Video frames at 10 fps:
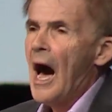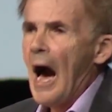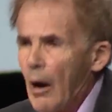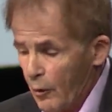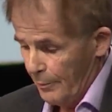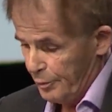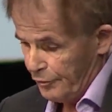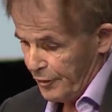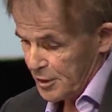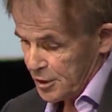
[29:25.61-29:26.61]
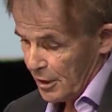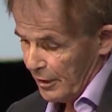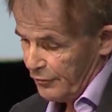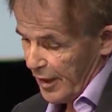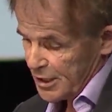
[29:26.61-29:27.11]
our professional
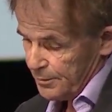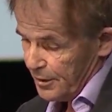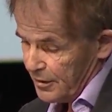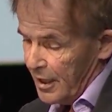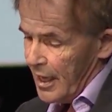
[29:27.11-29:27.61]
investment,